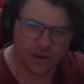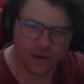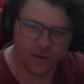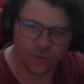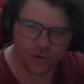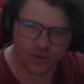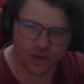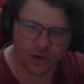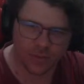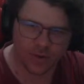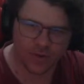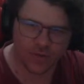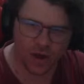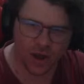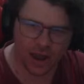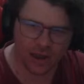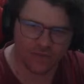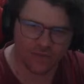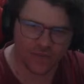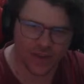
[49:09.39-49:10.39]
Was a little bit of a
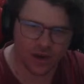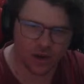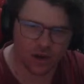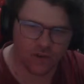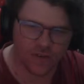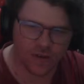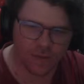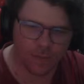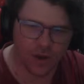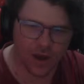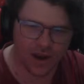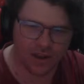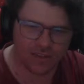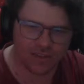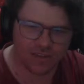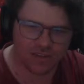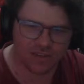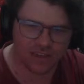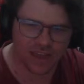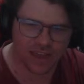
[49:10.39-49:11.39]
high fend off. Umpire doesn't
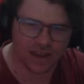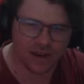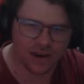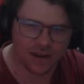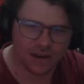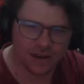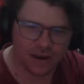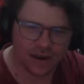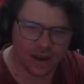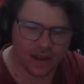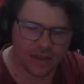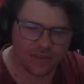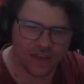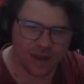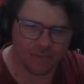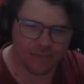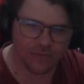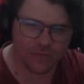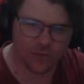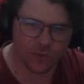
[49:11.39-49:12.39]
see it. Now
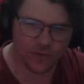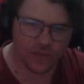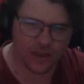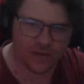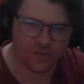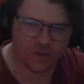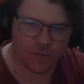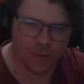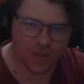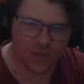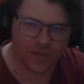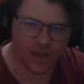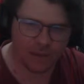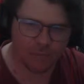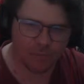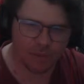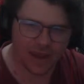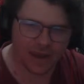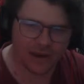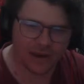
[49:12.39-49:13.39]
thump forward there from, I
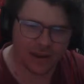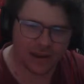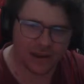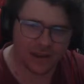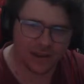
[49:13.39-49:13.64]
think, Pedler.